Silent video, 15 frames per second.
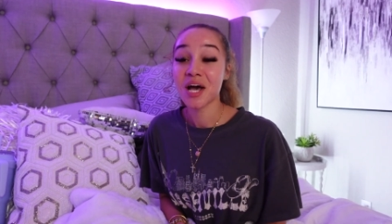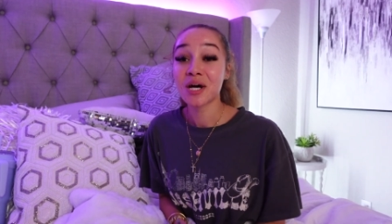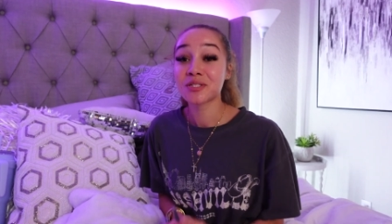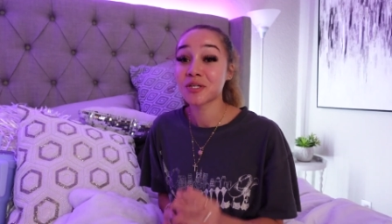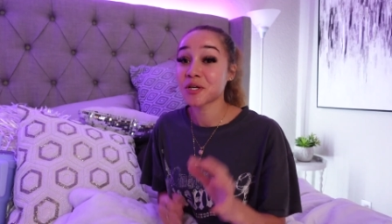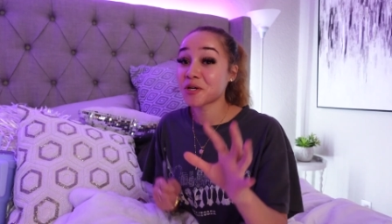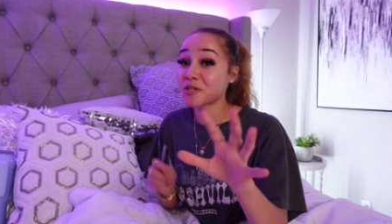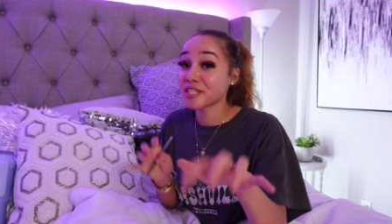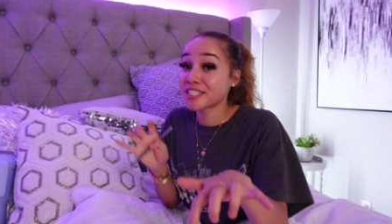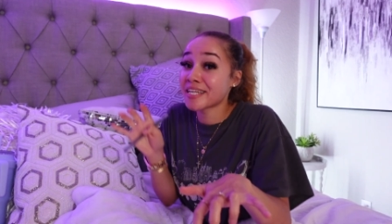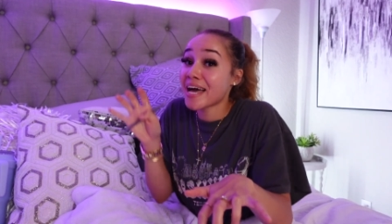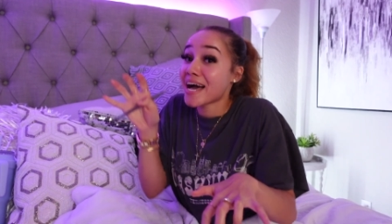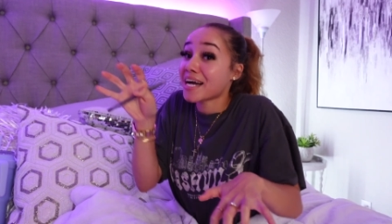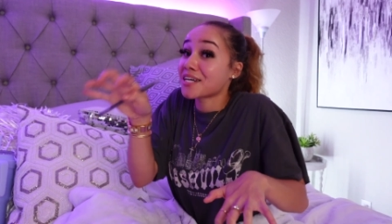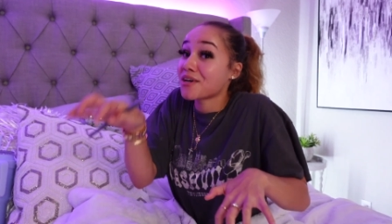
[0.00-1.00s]
So you're just
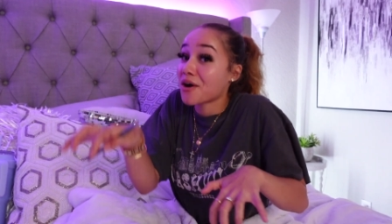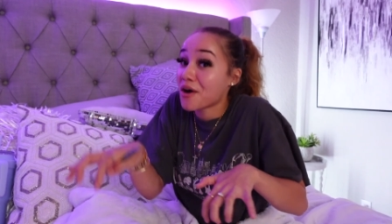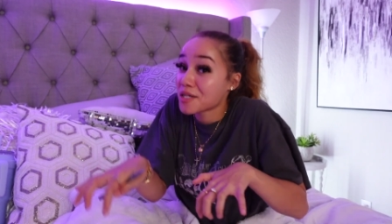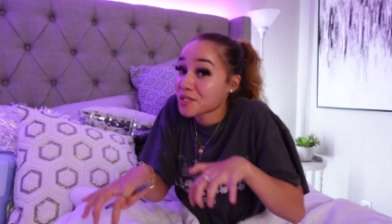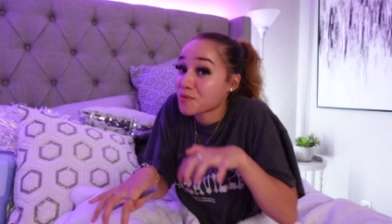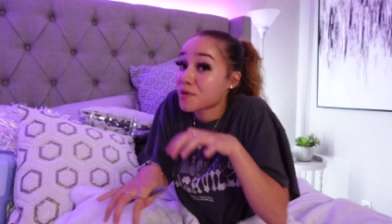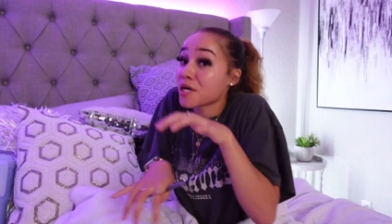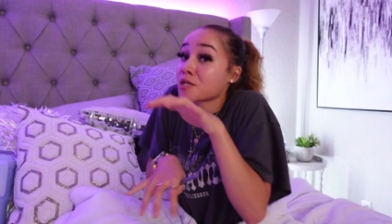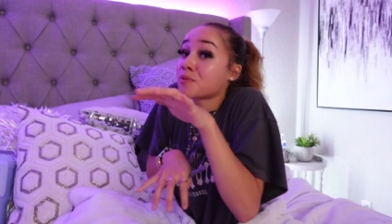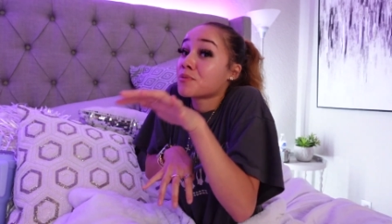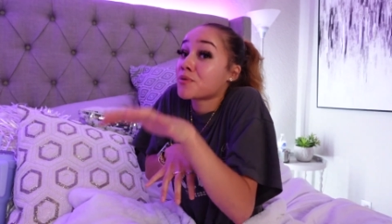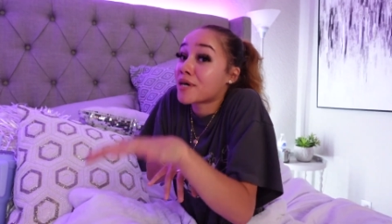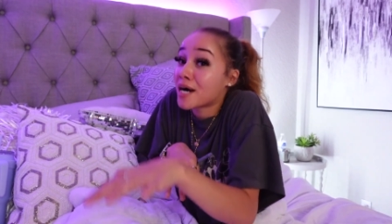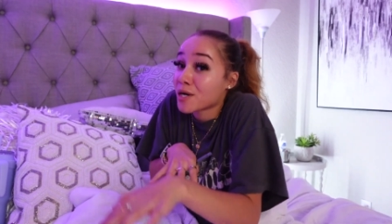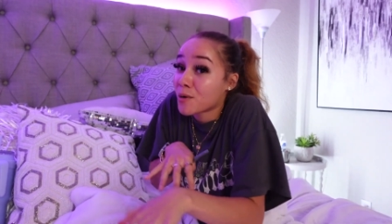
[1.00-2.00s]
tacking on to what other
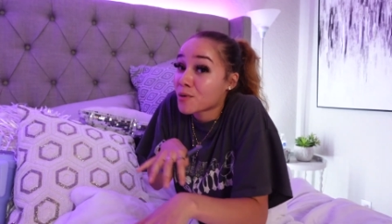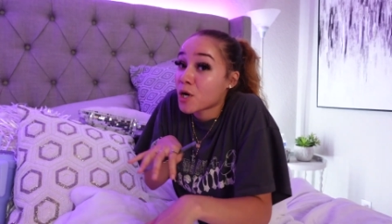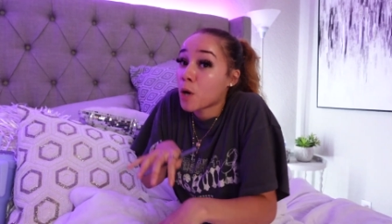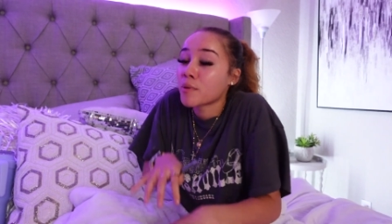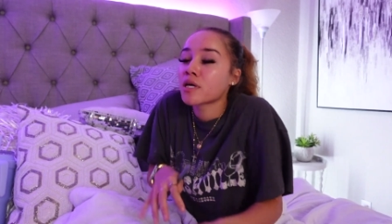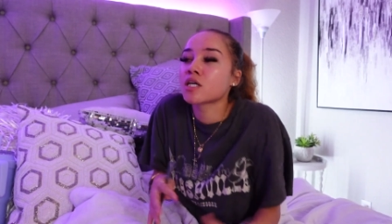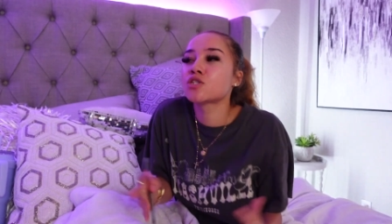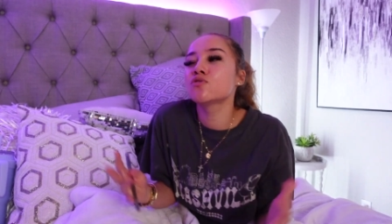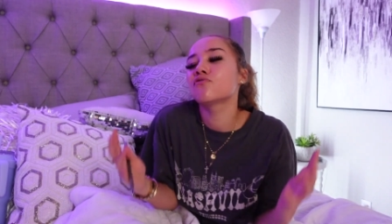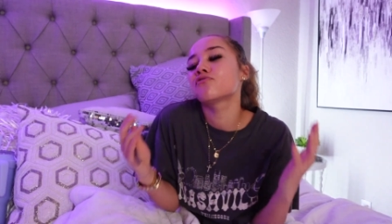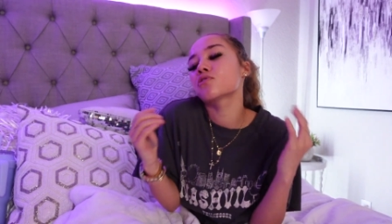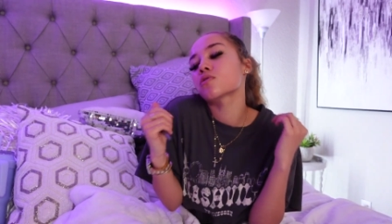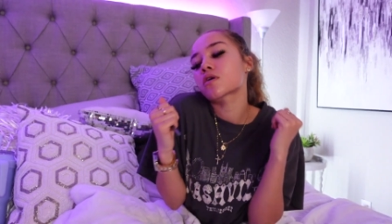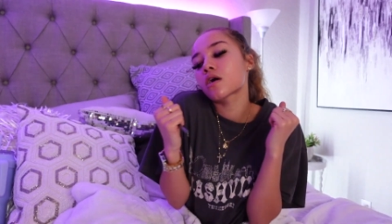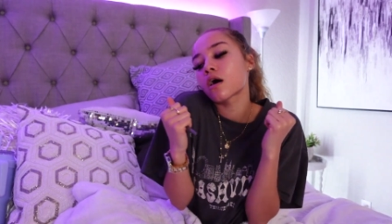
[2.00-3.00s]
people got going on because you
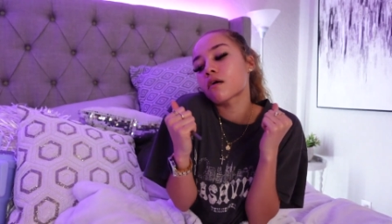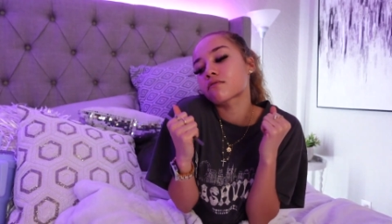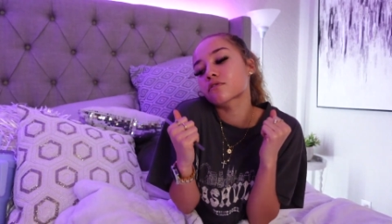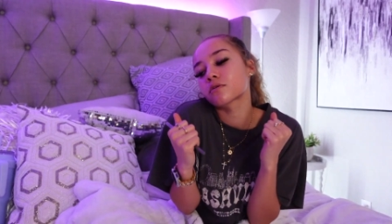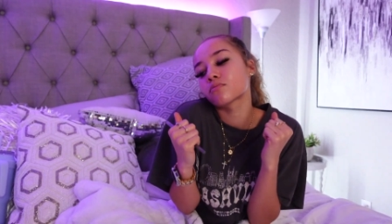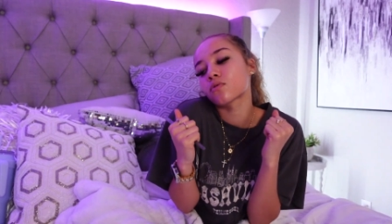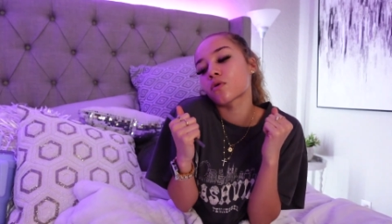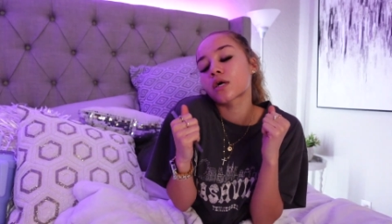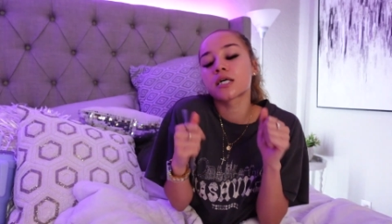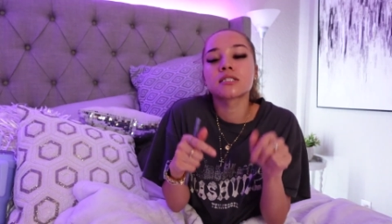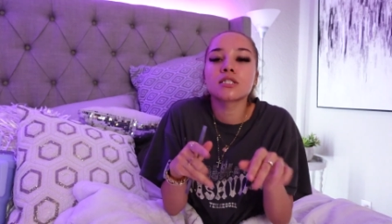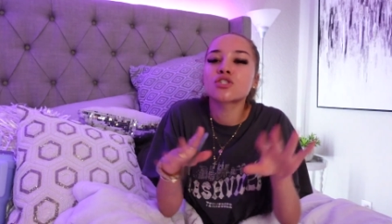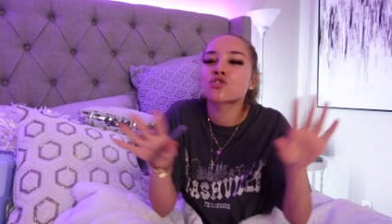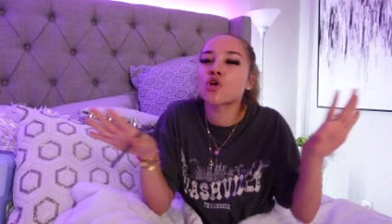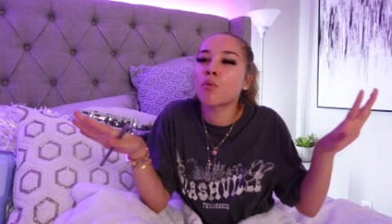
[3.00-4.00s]
feel comfortable, because
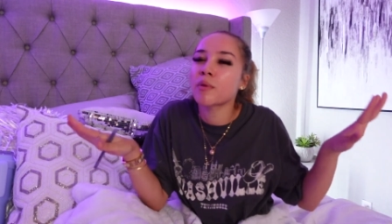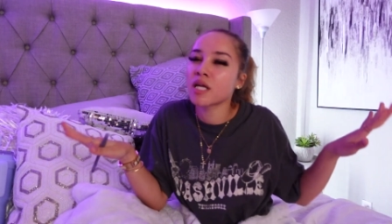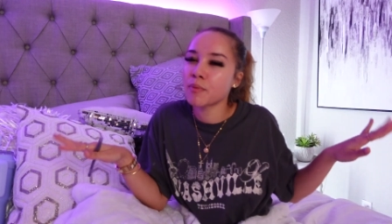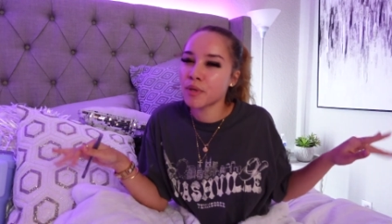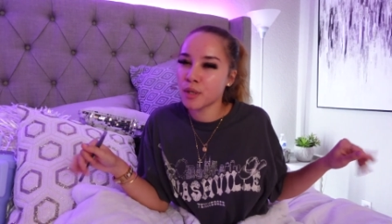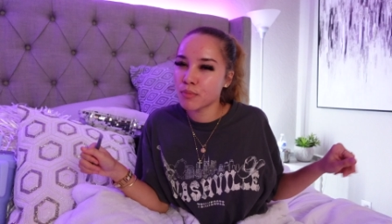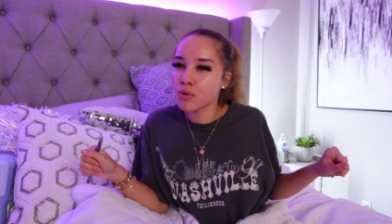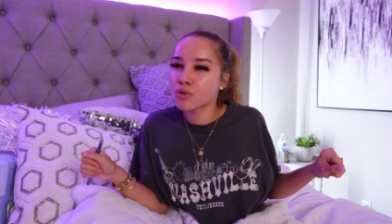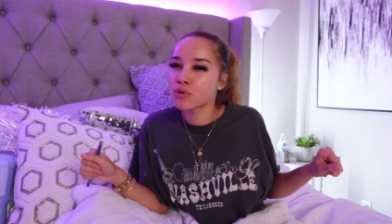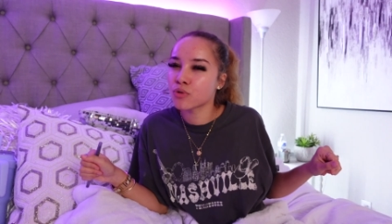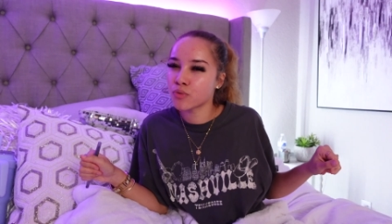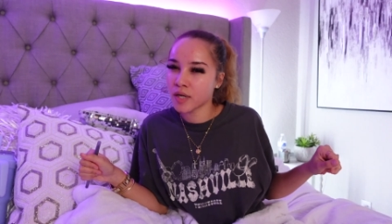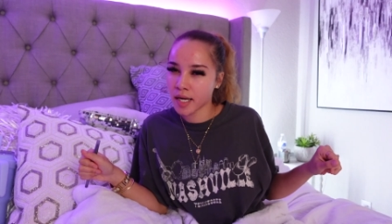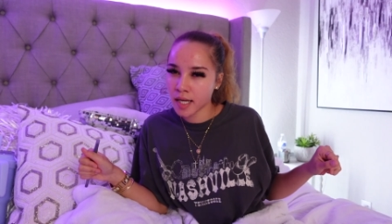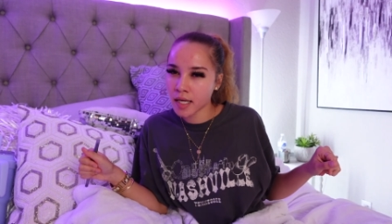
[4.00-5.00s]
there's so many people
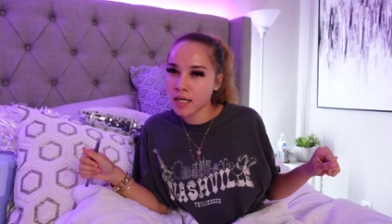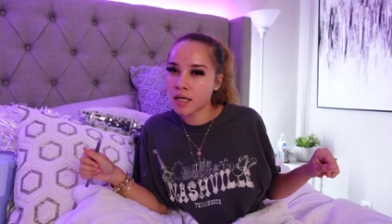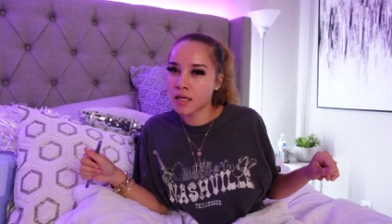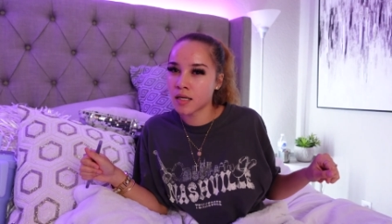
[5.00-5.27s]
doing it.